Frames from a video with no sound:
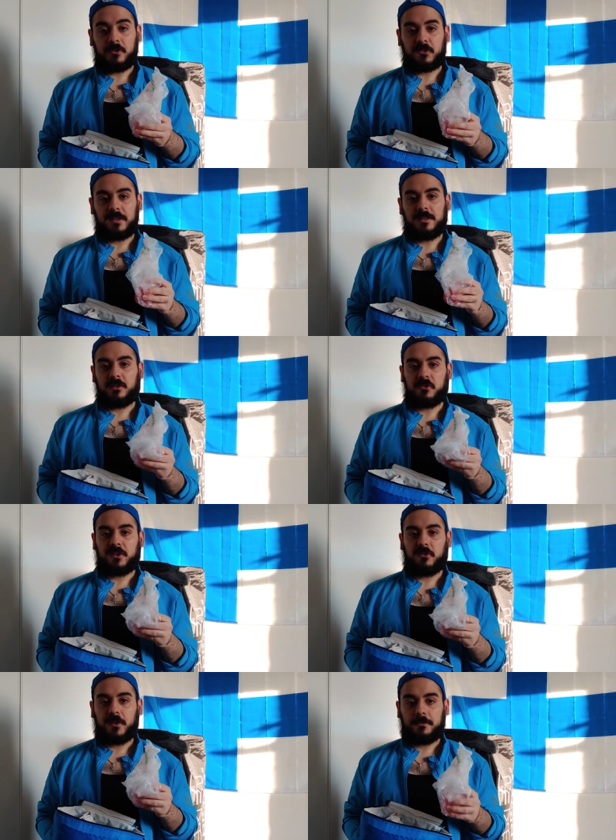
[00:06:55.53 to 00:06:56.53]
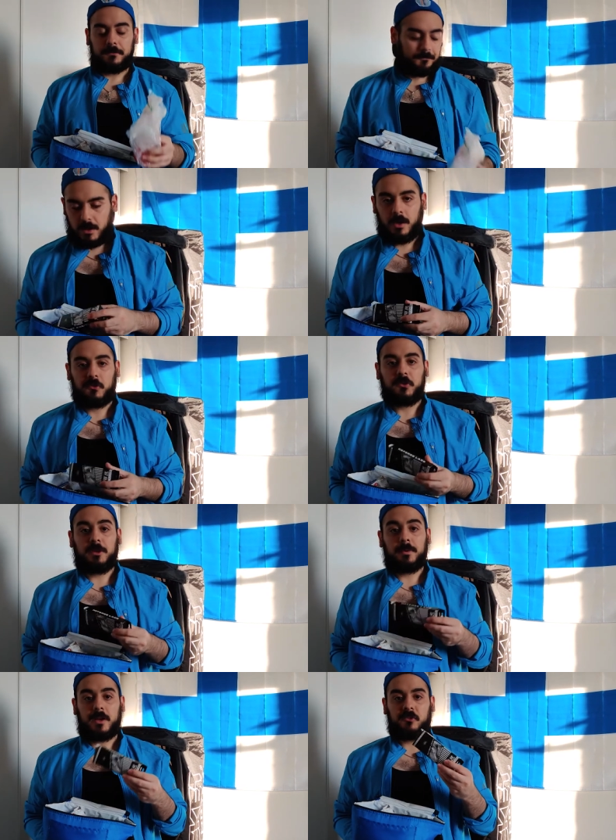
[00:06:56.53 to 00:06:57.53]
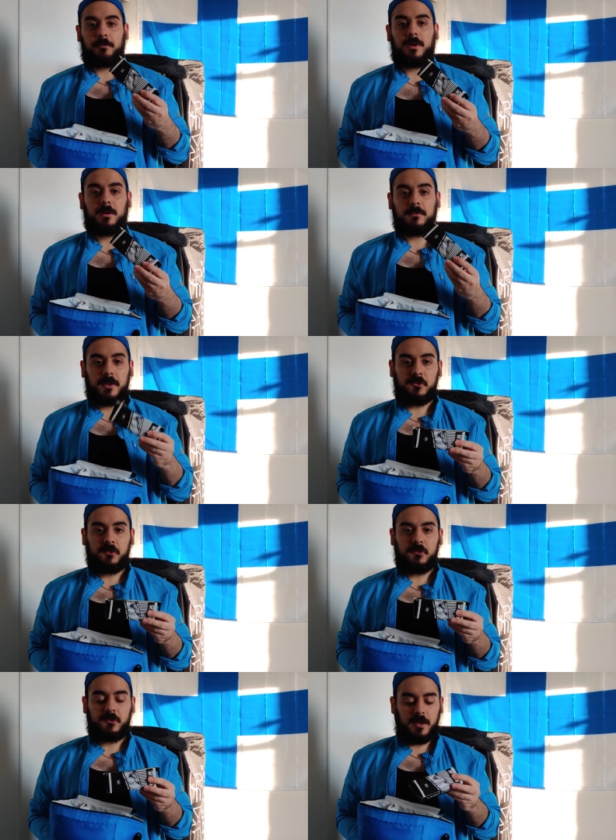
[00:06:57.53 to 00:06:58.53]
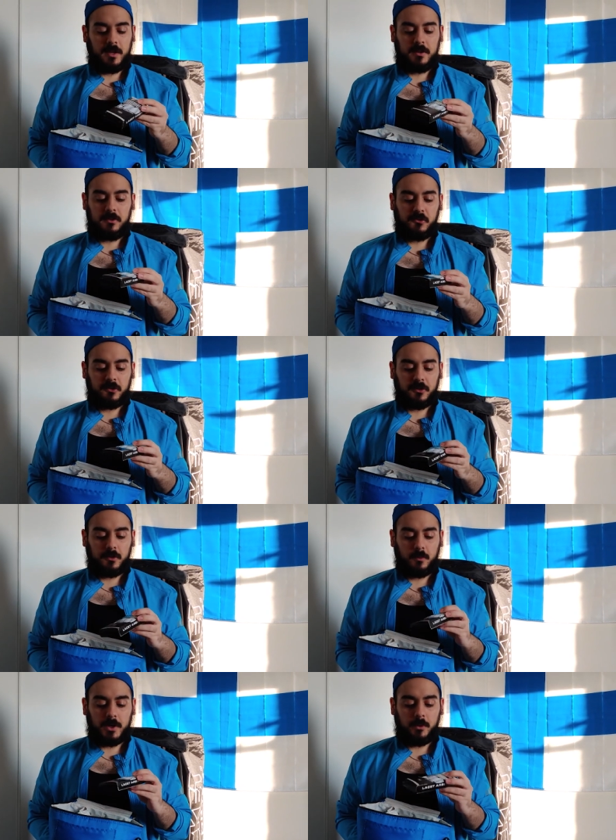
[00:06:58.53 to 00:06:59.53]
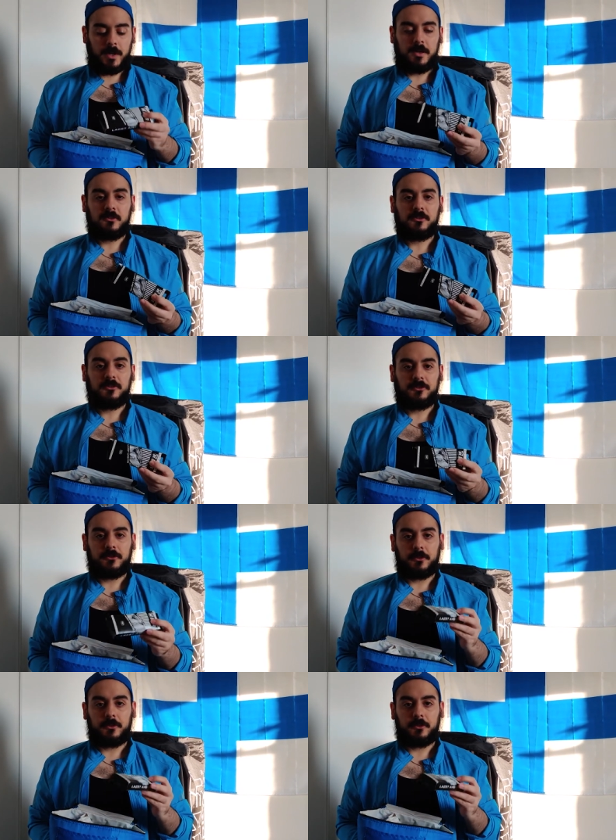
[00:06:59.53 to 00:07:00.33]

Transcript: clean and your skin safe. I also keep an extra pair of laces, and these are 108 inches.